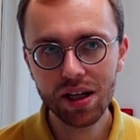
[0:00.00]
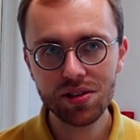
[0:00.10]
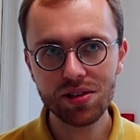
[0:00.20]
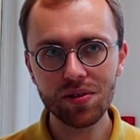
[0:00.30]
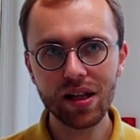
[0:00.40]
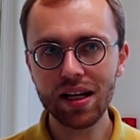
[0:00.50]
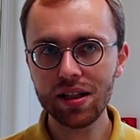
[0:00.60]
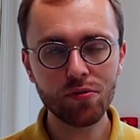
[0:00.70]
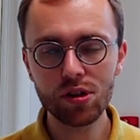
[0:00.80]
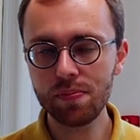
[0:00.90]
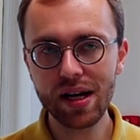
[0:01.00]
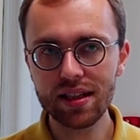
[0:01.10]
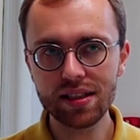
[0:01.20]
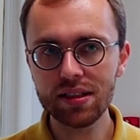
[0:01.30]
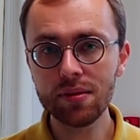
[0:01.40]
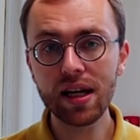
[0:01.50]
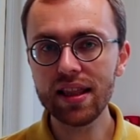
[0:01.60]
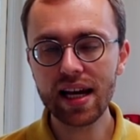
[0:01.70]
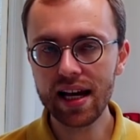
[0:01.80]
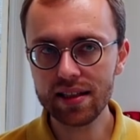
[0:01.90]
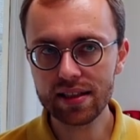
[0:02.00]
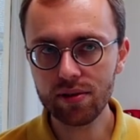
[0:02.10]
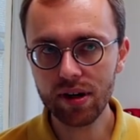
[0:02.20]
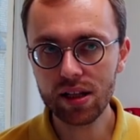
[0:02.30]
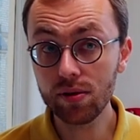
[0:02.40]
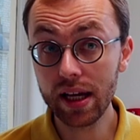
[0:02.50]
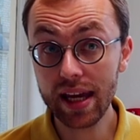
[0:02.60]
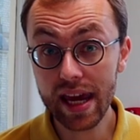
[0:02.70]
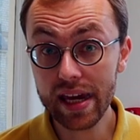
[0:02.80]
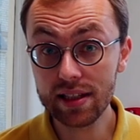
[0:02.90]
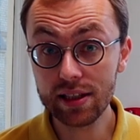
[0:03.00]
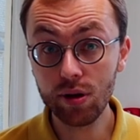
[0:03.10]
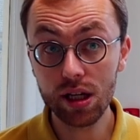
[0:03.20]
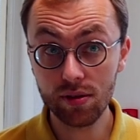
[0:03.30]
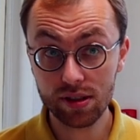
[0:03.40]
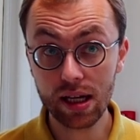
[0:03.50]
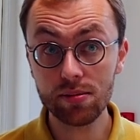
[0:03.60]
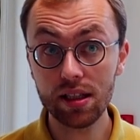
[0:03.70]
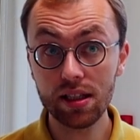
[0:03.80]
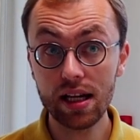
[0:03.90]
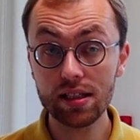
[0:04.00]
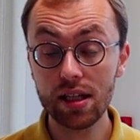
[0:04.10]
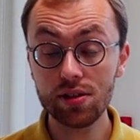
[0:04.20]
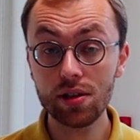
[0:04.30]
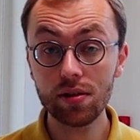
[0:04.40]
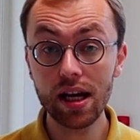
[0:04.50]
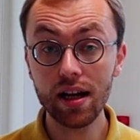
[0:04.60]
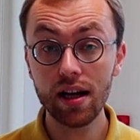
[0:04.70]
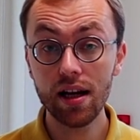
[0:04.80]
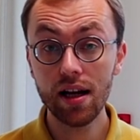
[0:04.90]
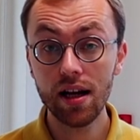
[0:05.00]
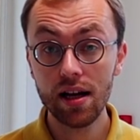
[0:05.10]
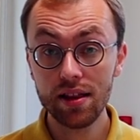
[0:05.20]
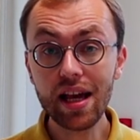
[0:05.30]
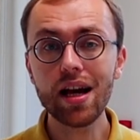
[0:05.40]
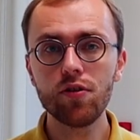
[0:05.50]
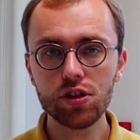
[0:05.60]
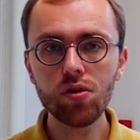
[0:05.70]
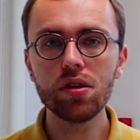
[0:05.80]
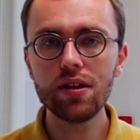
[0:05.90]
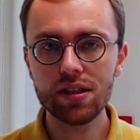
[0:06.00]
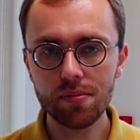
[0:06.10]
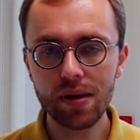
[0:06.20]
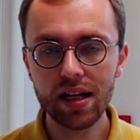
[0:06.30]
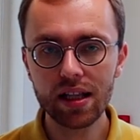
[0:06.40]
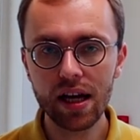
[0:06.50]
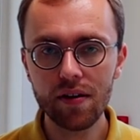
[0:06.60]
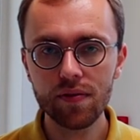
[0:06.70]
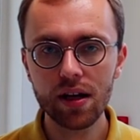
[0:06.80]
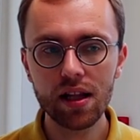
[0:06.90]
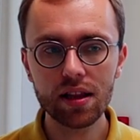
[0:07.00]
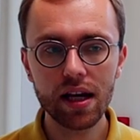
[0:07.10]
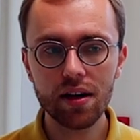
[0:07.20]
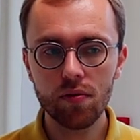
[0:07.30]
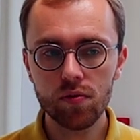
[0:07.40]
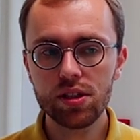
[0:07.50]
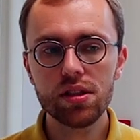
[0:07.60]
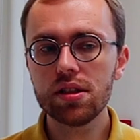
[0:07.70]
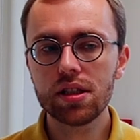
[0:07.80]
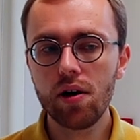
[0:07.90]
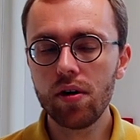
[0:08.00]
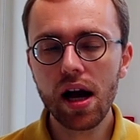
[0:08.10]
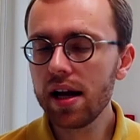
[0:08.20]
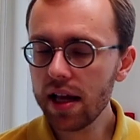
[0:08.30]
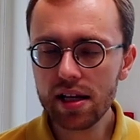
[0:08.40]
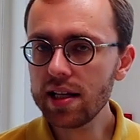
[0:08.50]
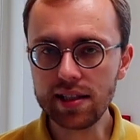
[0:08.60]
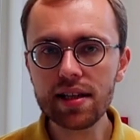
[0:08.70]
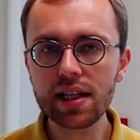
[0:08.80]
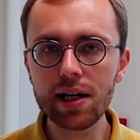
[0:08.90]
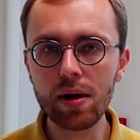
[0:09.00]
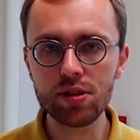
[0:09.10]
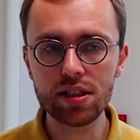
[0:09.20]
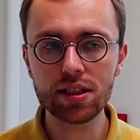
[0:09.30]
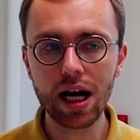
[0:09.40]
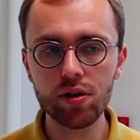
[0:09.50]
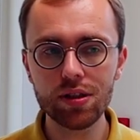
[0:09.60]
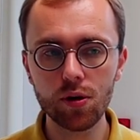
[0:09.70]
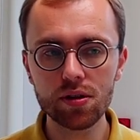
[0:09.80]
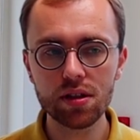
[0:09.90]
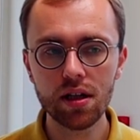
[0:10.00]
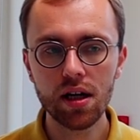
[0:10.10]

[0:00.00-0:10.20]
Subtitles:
So like, and it was back then in my 9th grade or like 8th grade or something like that. So like, tech was always in my life. And like, this is how I remember, this is how it was.